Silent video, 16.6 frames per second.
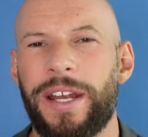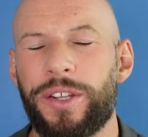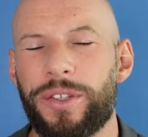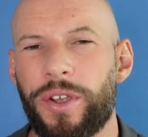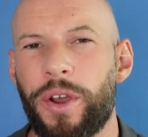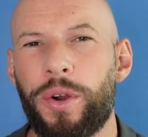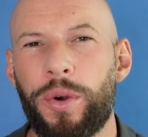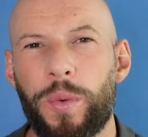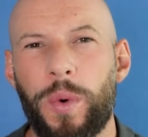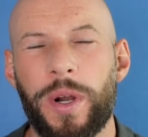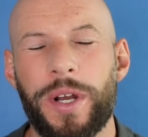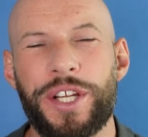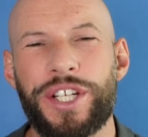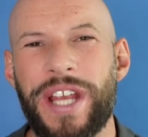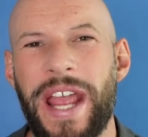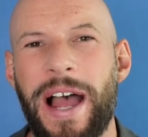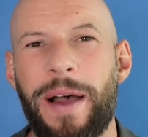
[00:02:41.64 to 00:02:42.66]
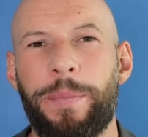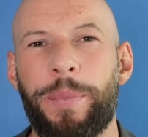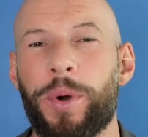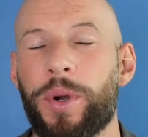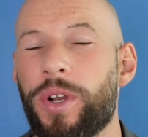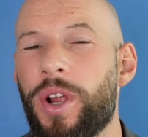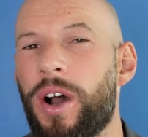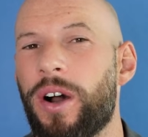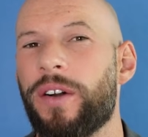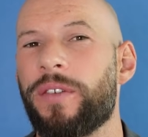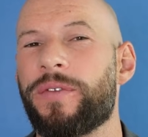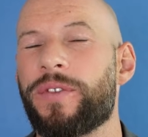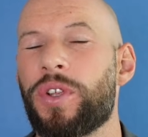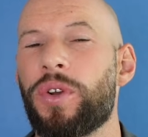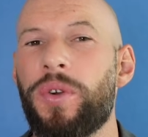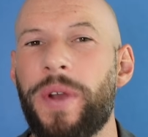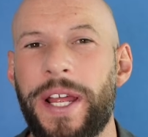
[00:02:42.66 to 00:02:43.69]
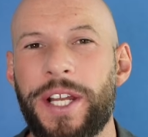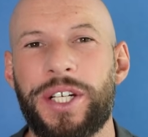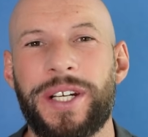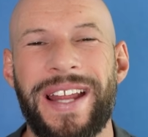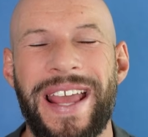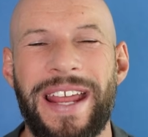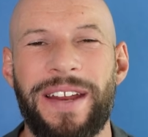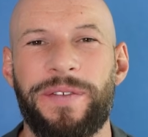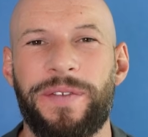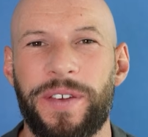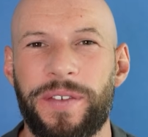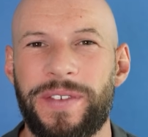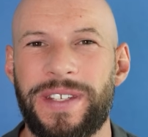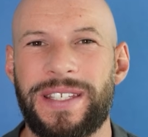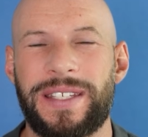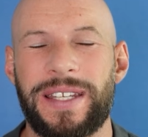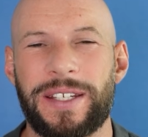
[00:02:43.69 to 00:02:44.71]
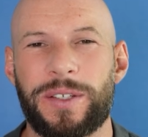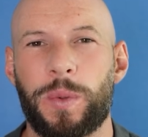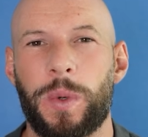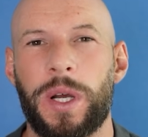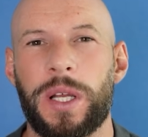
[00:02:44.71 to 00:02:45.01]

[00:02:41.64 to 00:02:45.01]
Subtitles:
and a total wattage output of 256